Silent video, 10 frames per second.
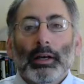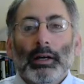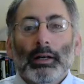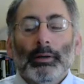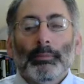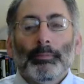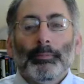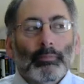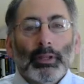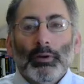
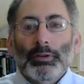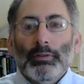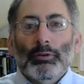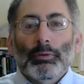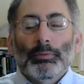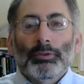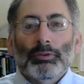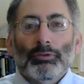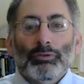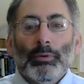Each of the groups is
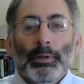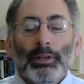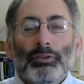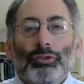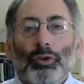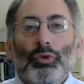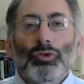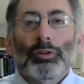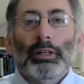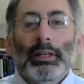contributing
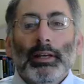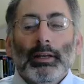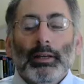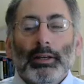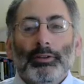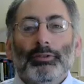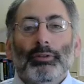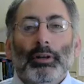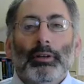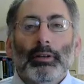socially
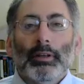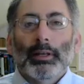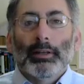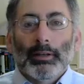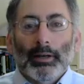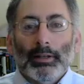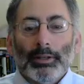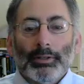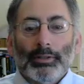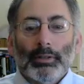constructed
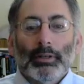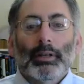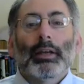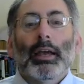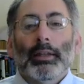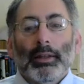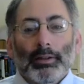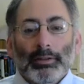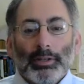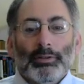knowledge. And now
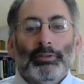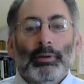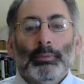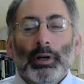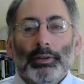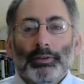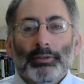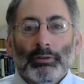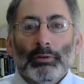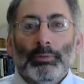the teacher summarizes
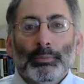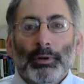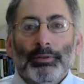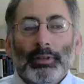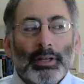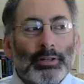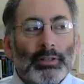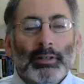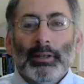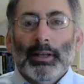the group's
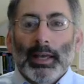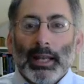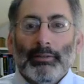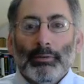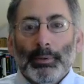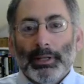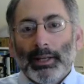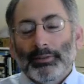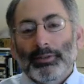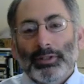presentation, and everybody
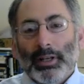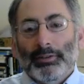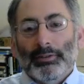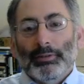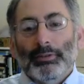gets a chance to